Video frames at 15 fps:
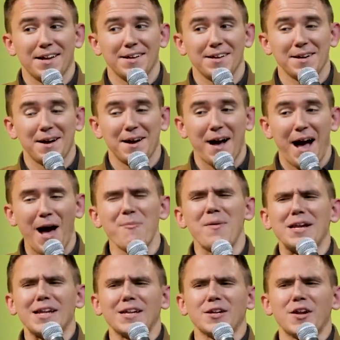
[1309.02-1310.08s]
Yeah. I've
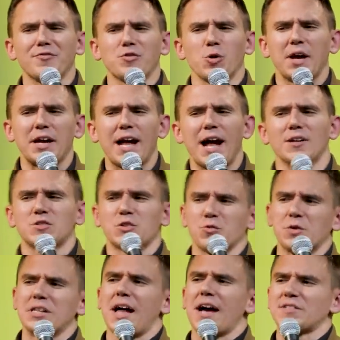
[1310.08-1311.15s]
been on enough Greyhounds to
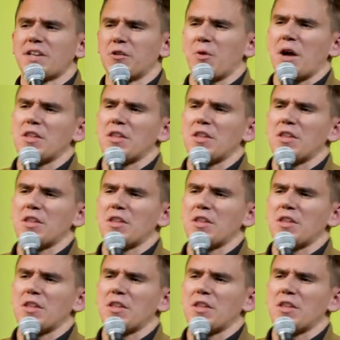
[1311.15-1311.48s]
realize I'd